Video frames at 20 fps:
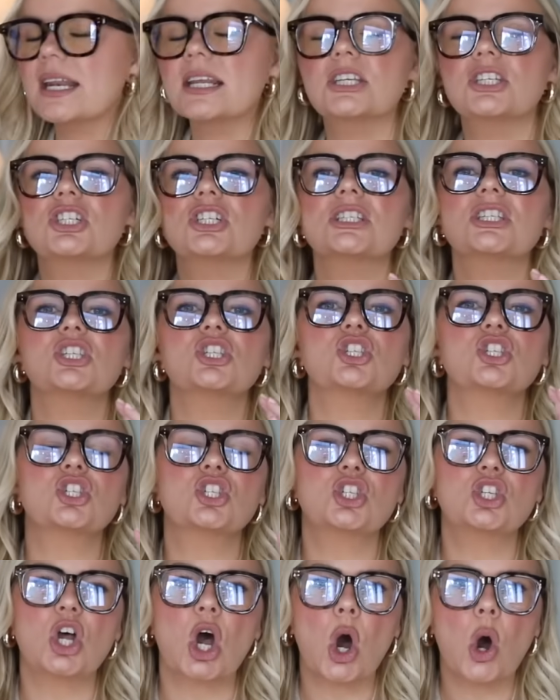And it's just
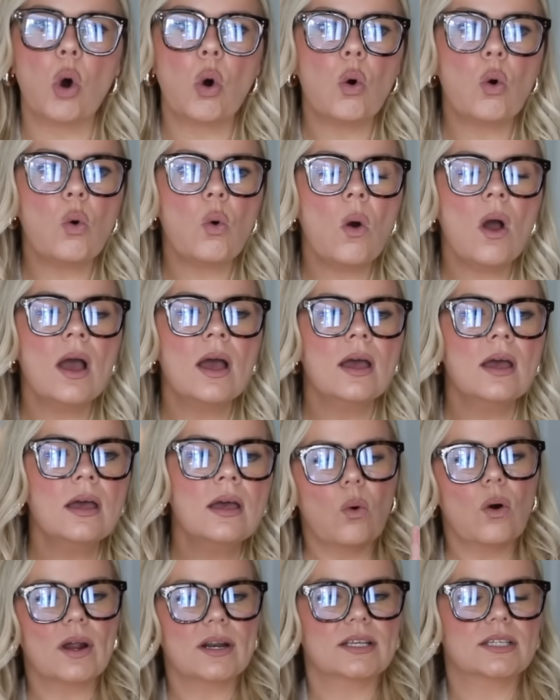so,
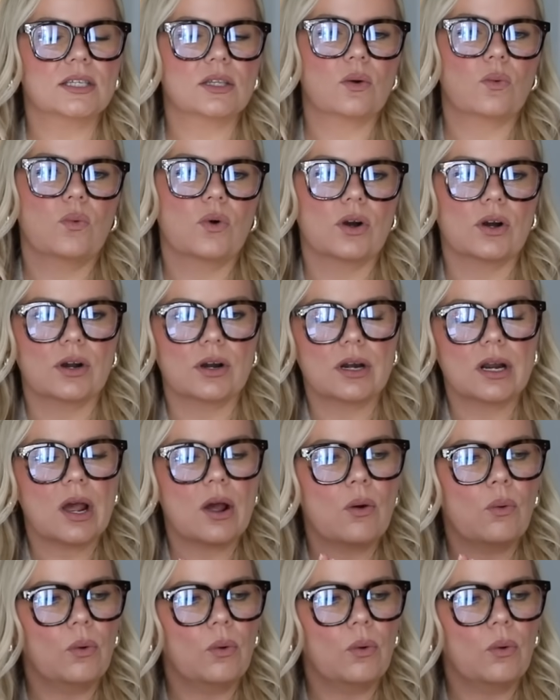what is the word?